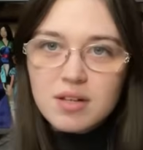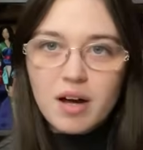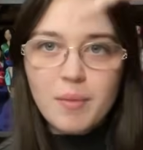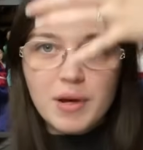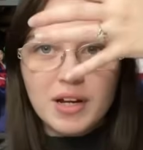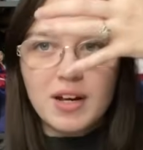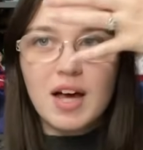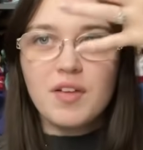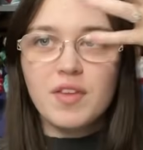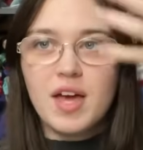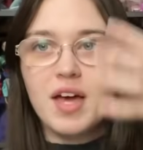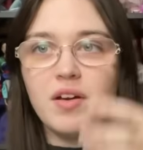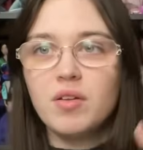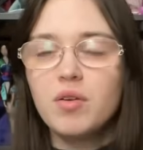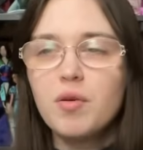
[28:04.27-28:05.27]
coming down the
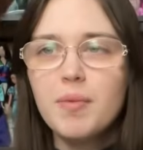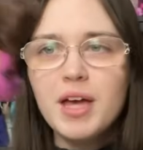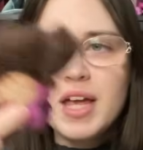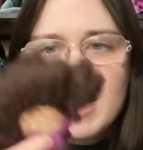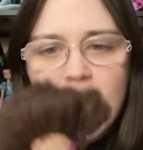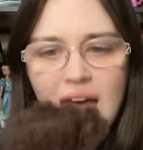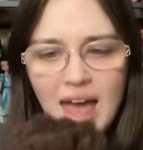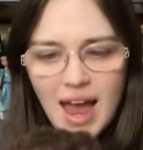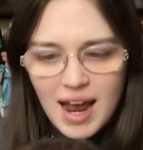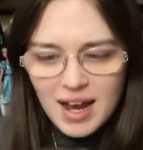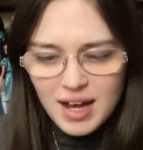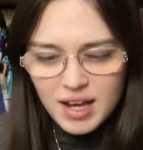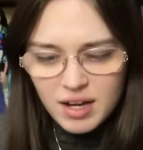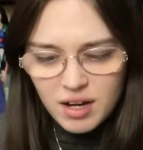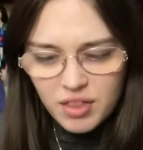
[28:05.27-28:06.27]
head a little bit.
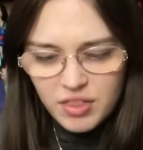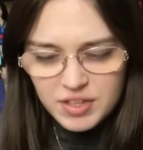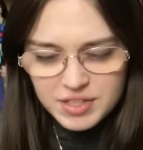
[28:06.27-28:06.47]
And the